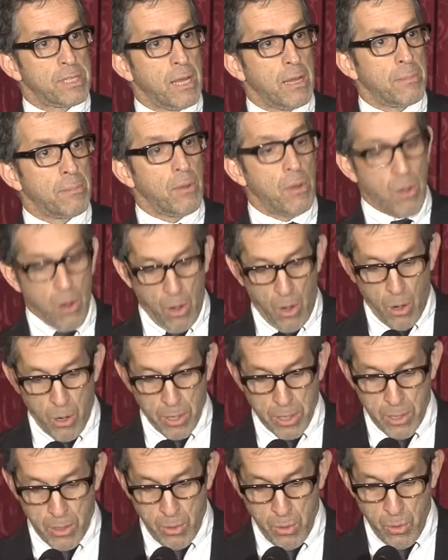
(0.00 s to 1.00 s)
Tom
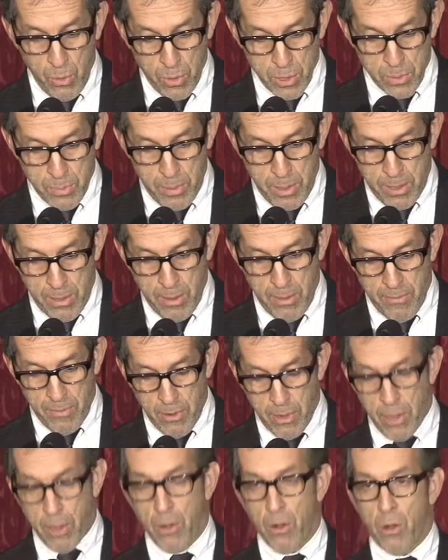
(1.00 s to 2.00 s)
Harkin, who has been a
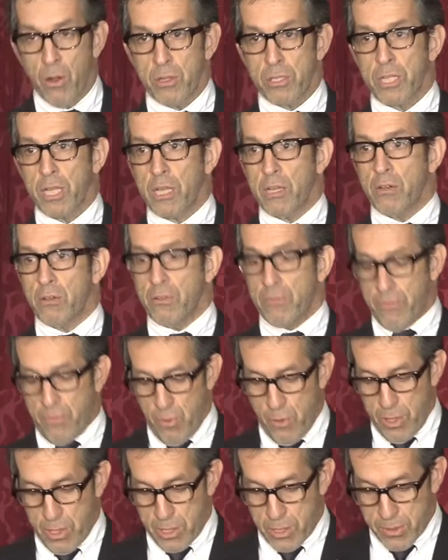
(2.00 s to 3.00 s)
very articulate
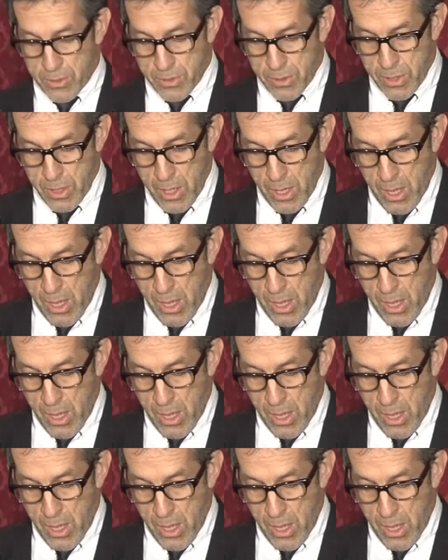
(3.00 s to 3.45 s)
voice.